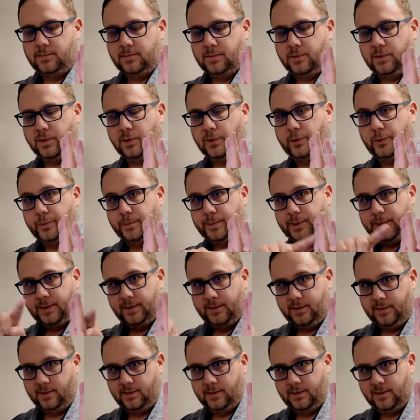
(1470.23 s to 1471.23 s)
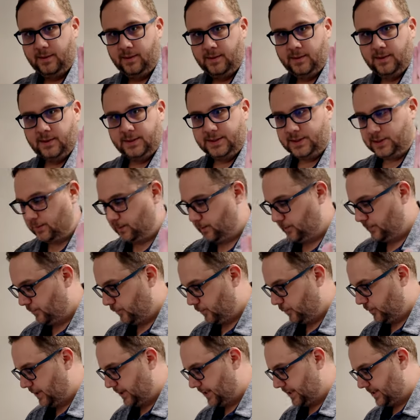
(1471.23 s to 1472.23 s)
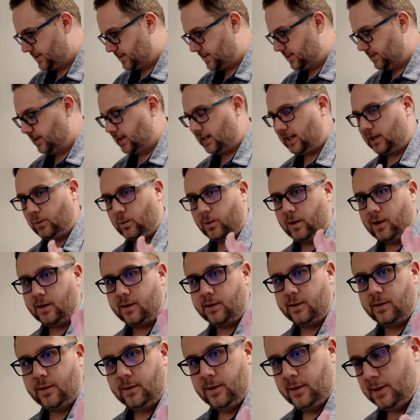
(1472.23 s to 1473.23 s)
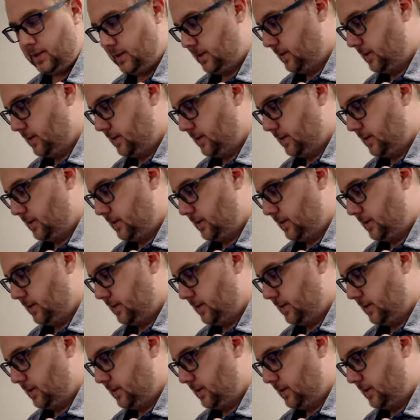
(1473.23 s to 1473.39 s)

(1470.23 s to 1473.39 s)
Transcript: loop. So before it gets to the hot water,